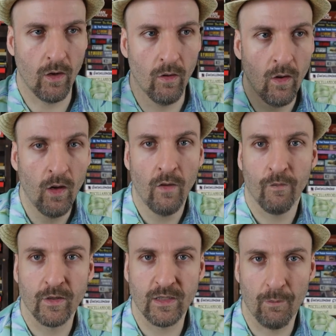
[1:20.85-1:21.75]
You know,
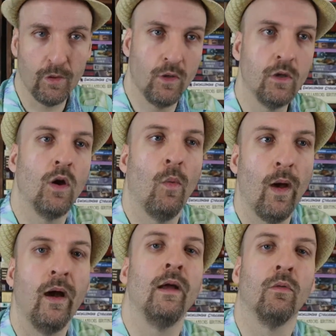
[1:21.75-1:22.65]
for example, you can go
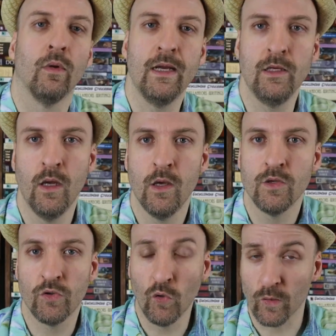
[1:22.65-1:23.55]
out and read
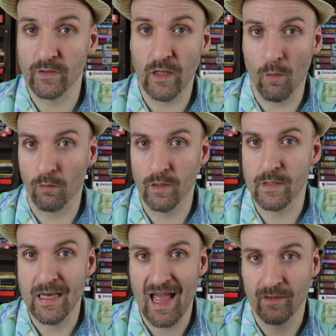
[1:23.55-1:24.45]
stories that were written